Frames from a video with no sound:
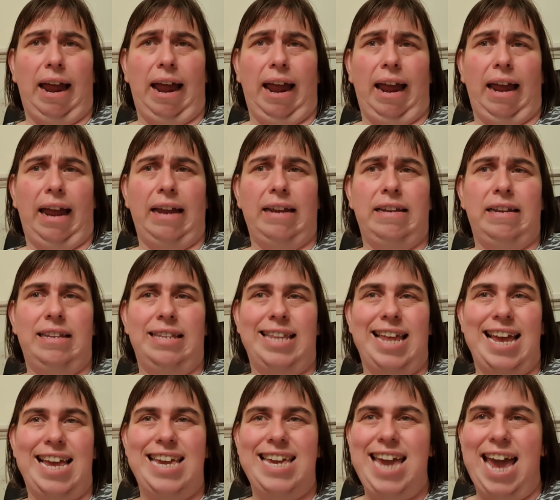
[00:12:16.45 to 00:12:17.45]
and
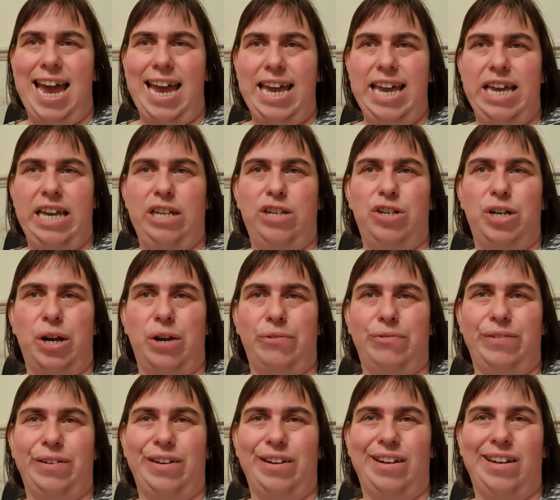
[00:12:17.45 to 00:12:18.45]
they get each
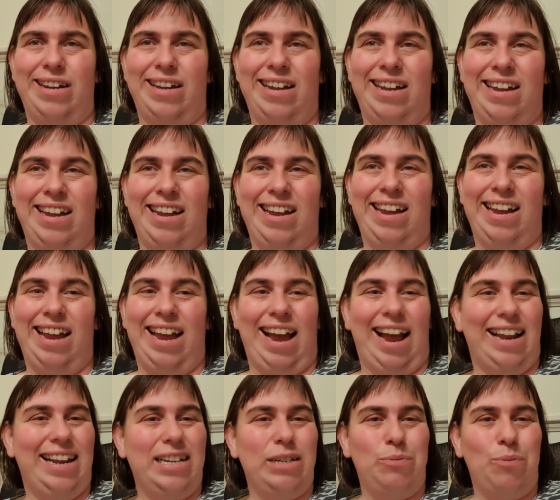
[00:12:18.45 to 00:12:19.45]
other.
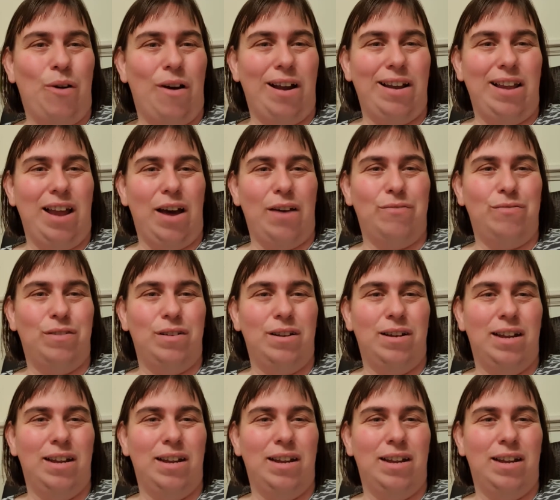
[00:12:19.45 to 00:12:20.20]
And that's what I love.